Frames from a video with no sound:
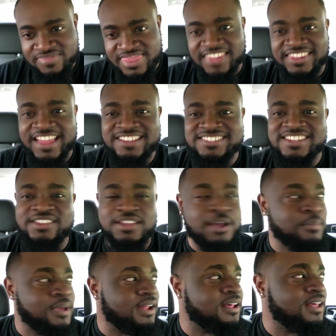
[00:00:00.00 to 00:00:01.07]
And I'll tell you
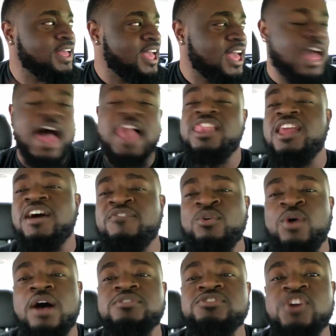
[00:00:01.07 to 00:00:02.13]
about it. I love
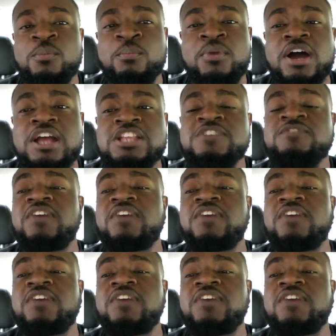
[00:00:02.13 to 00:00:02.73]
you all so much.